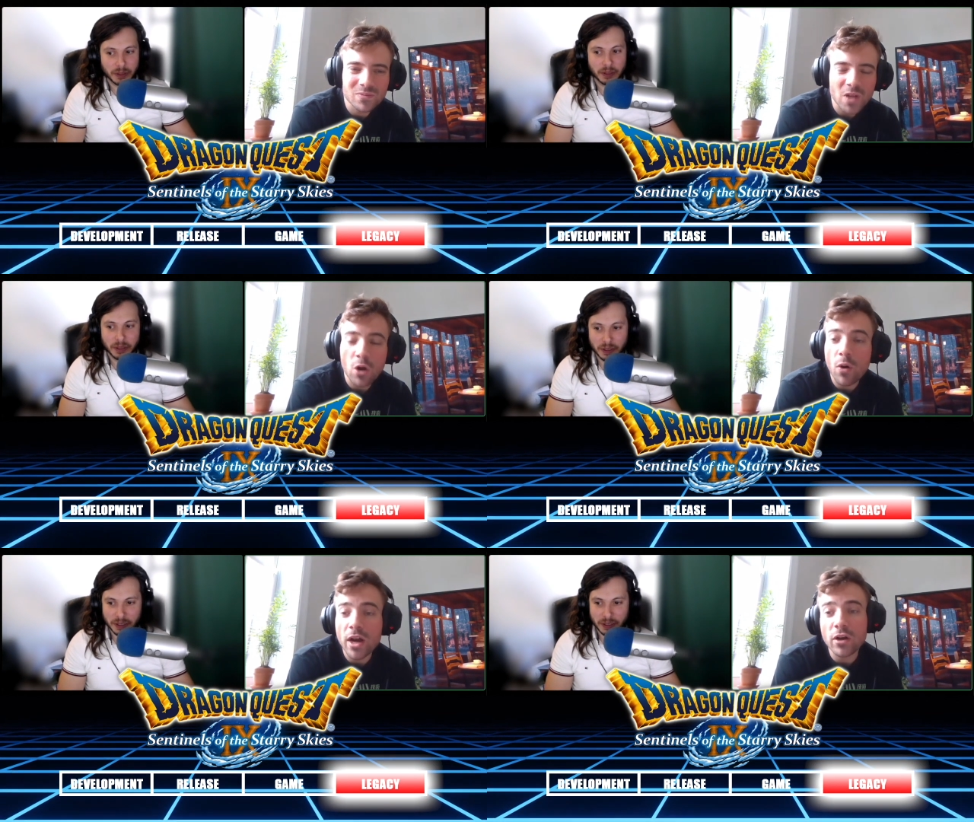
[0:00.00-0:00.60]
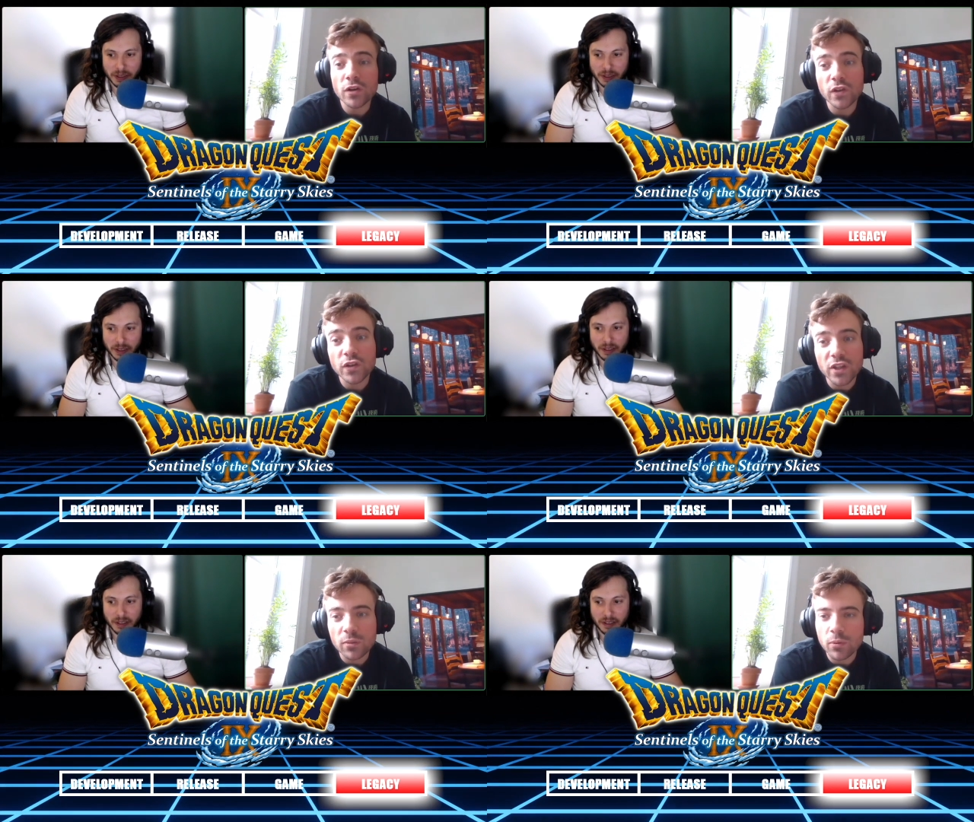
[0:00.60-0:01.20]
Speaker 1: Oh, and also
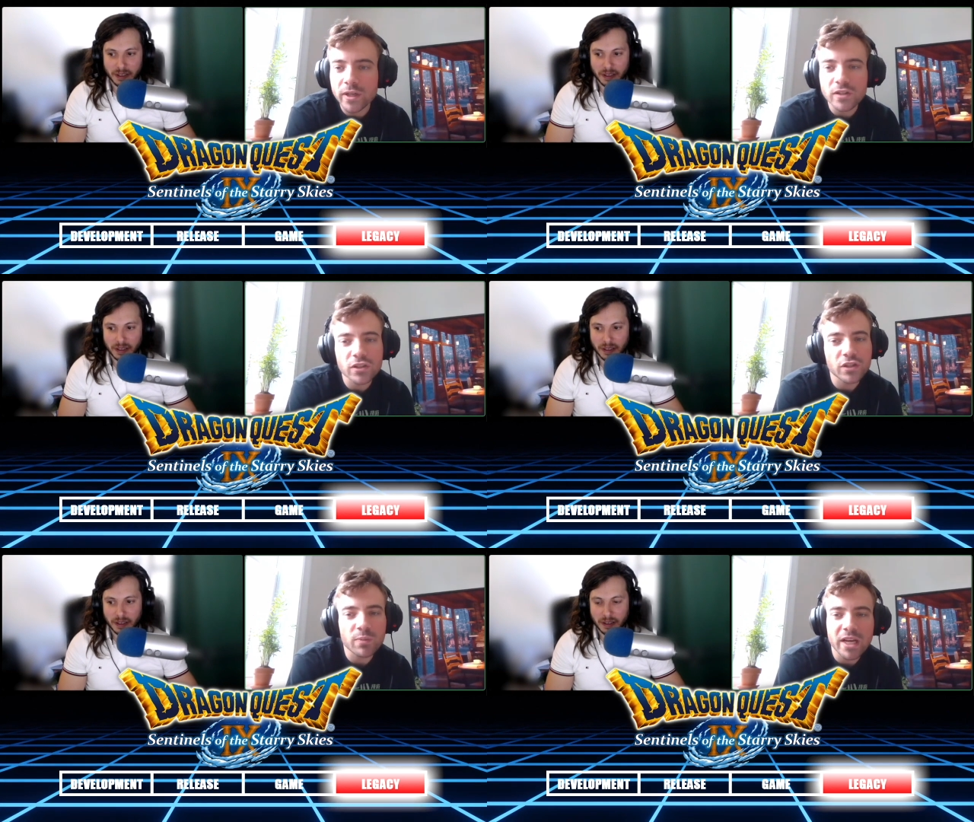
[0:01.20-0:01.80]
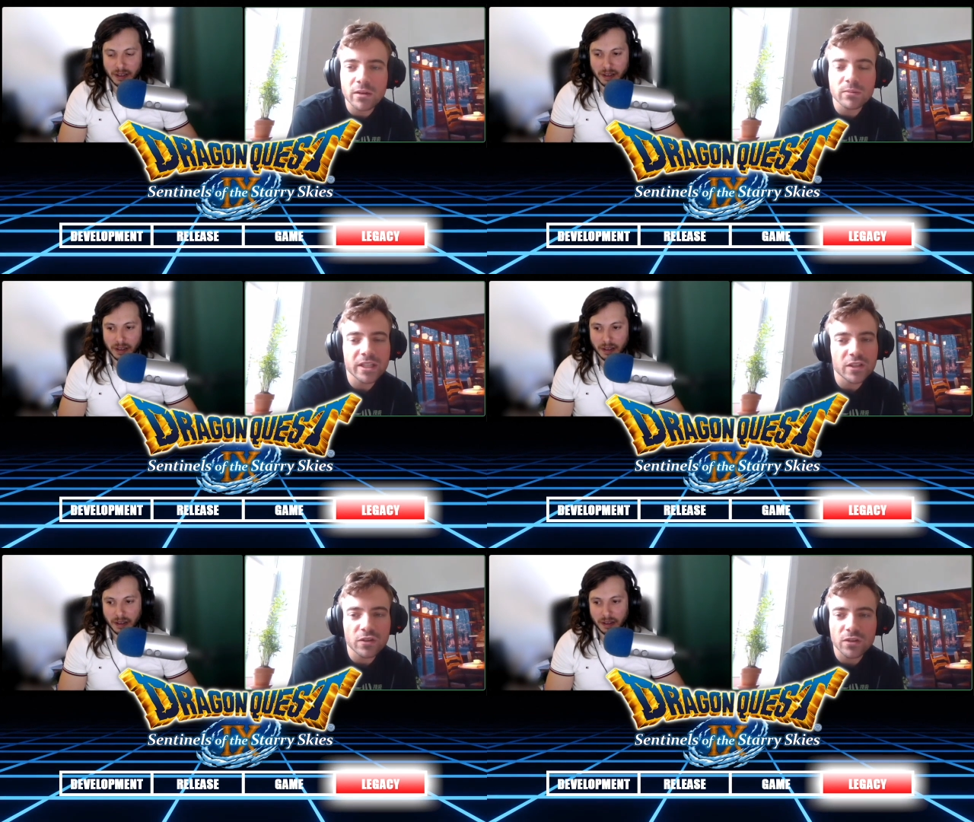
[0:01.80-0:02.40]
skill points. Just make them like
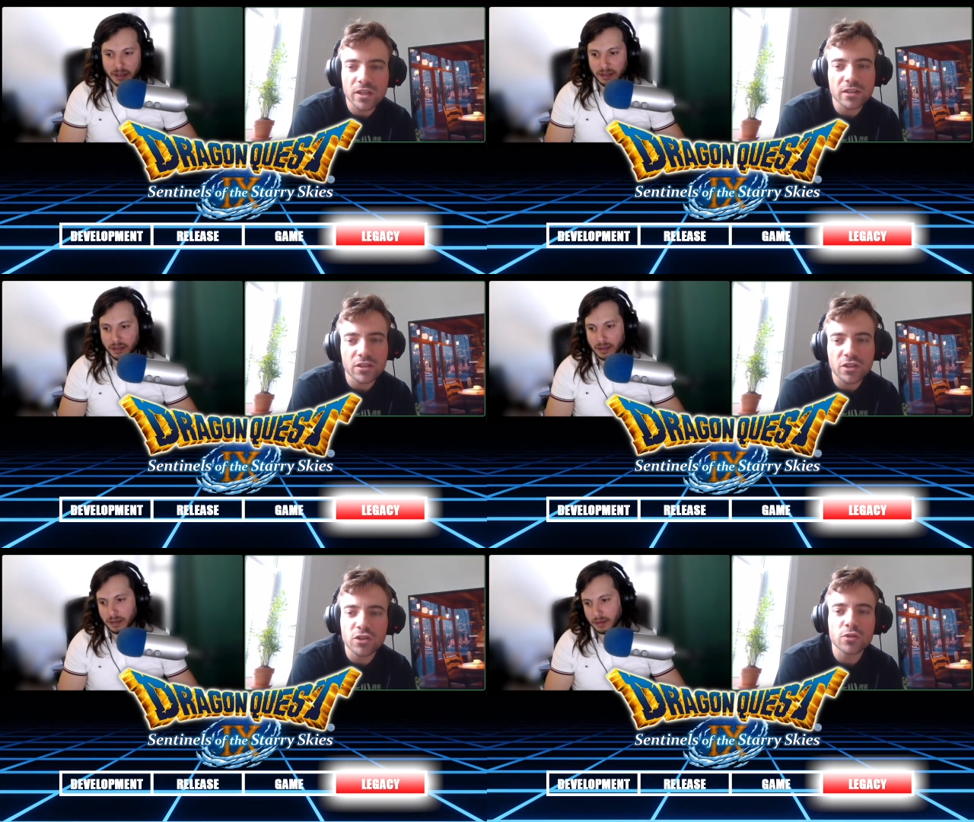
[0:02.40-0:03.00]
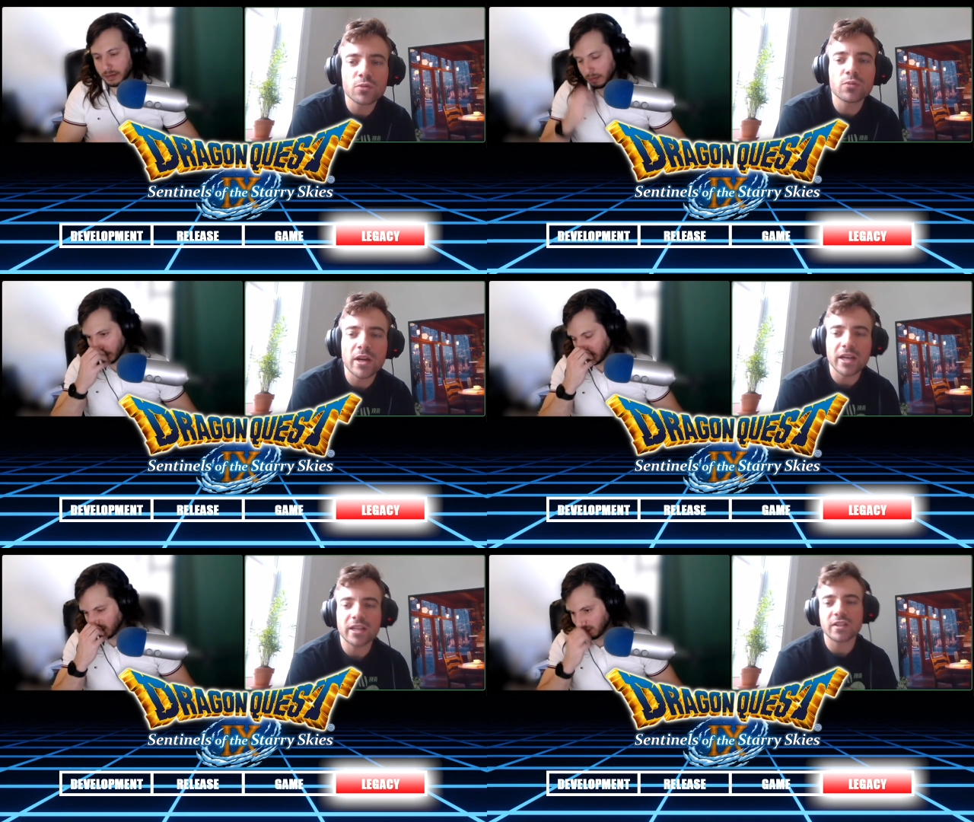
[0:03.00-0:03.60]
so. Uh, just do
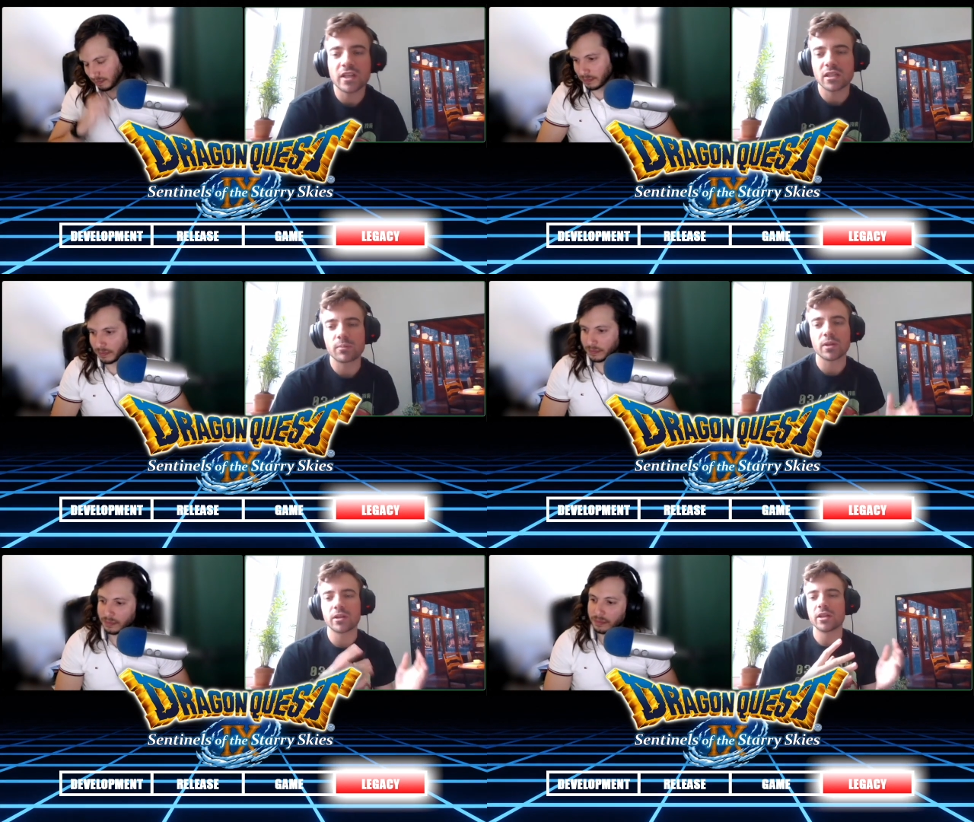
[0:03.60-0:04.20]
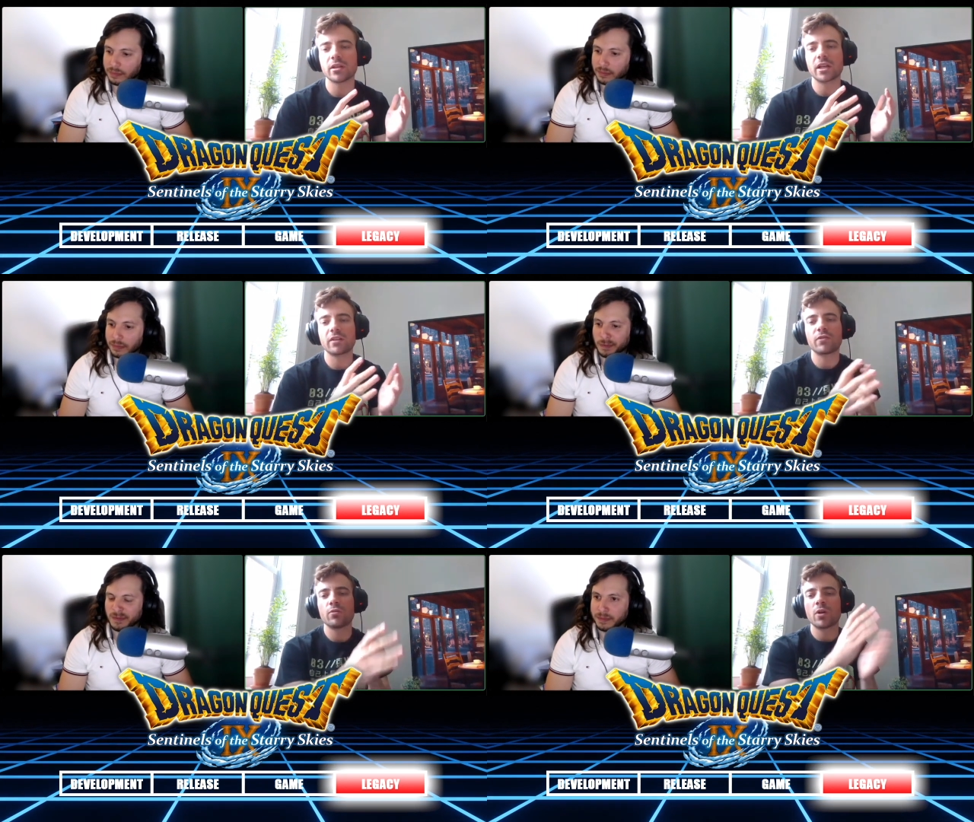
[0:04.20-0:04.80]
accessibility. Like
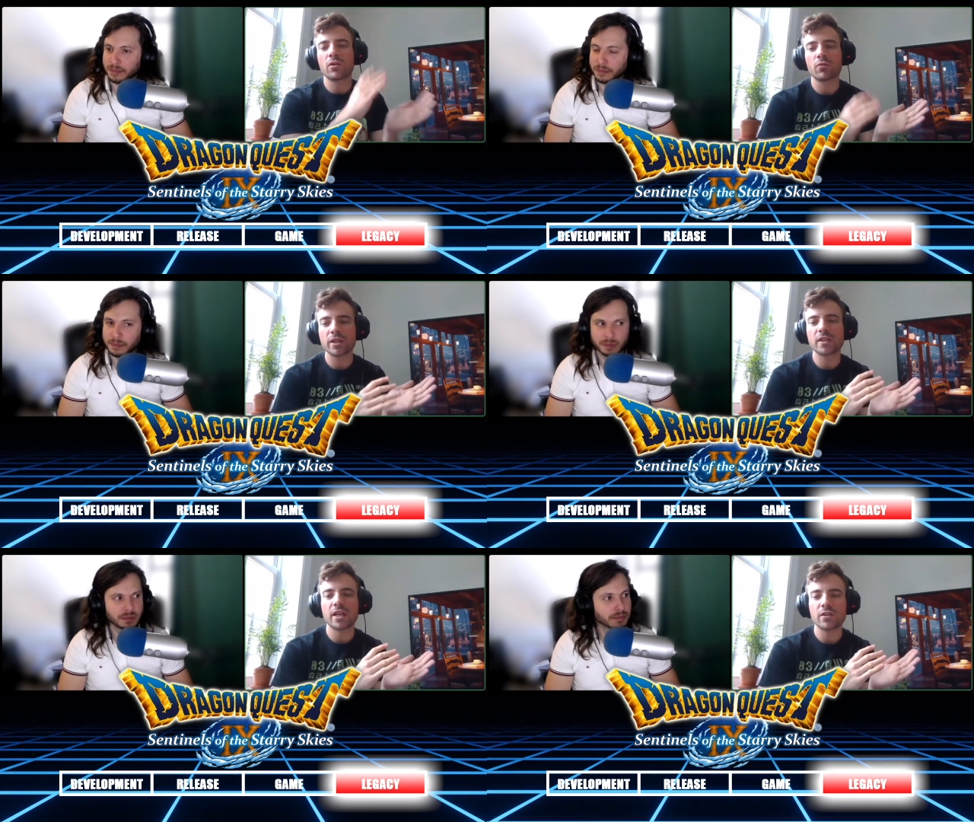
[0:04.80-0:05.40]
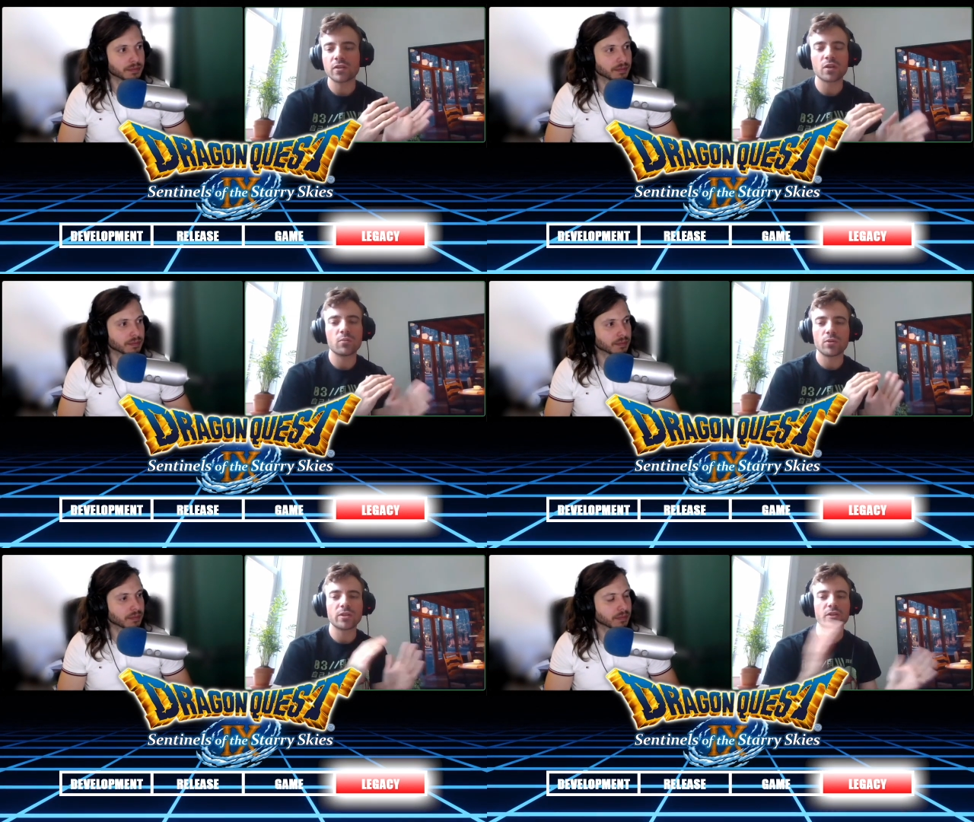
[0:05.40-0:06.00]
if you want to reset your skill
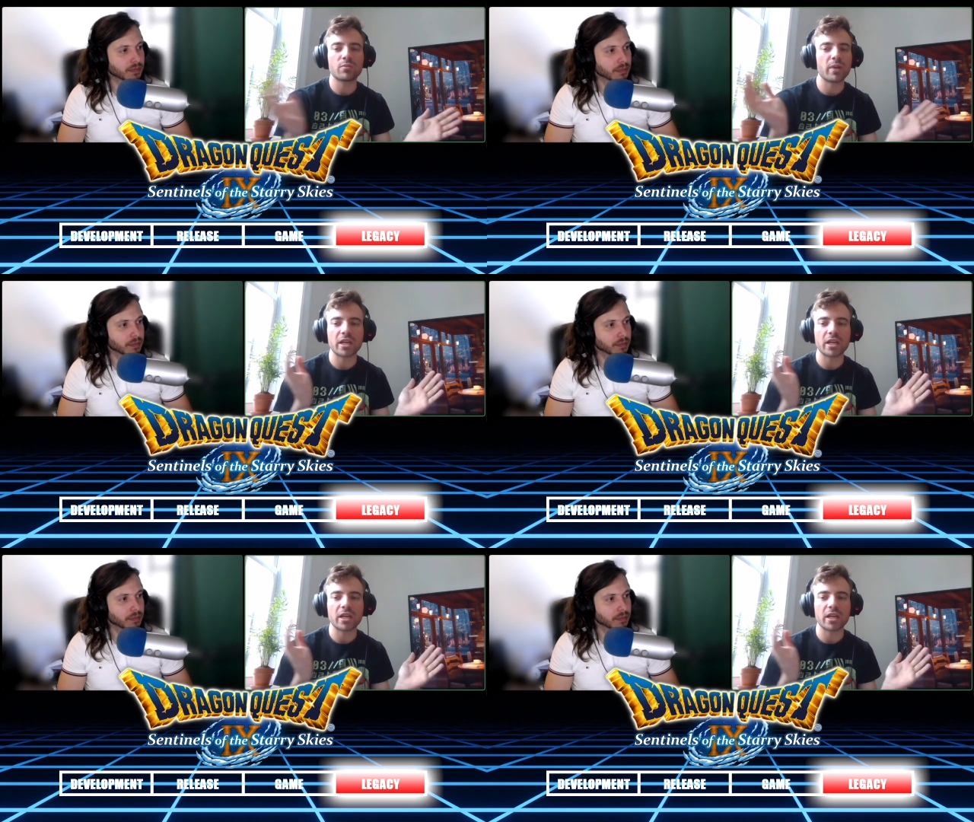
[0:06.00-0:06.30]
points, just make